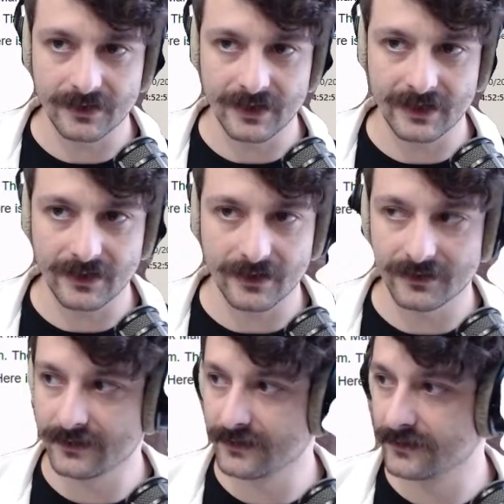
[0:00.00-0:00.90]

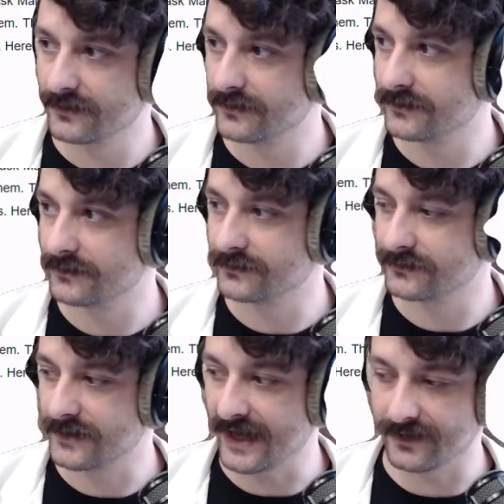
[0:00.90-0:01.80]
at
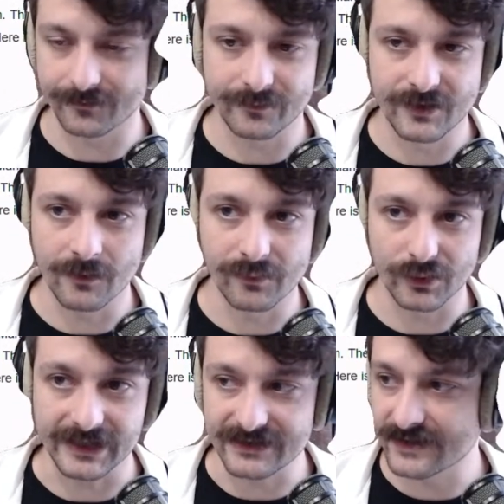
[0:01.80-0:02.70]

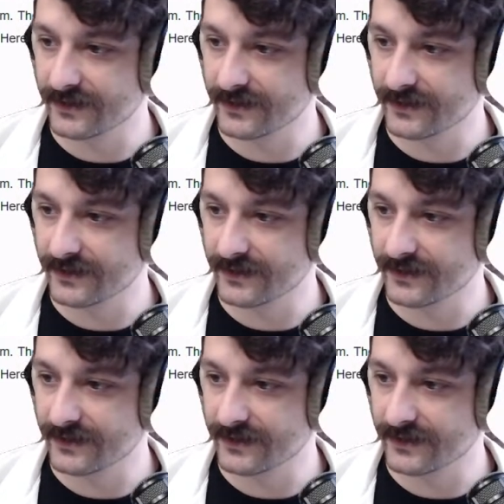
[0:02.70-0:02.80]
complete.